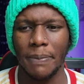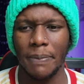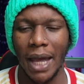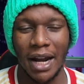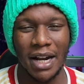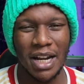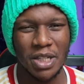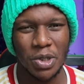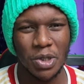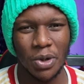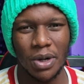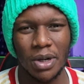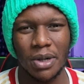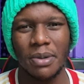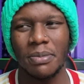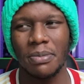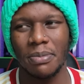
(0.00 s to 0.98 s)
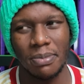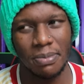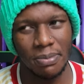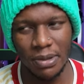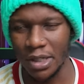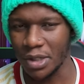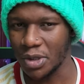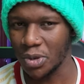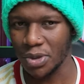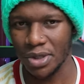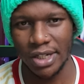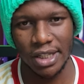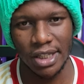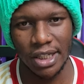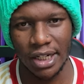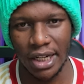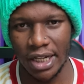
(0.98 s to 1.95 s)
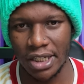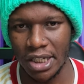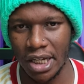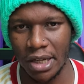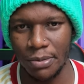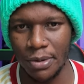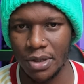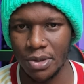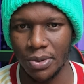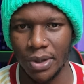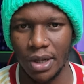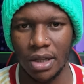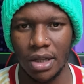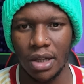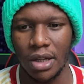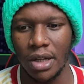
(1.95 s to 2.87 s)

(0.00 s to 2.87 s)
Ederson needs to start the next game as well.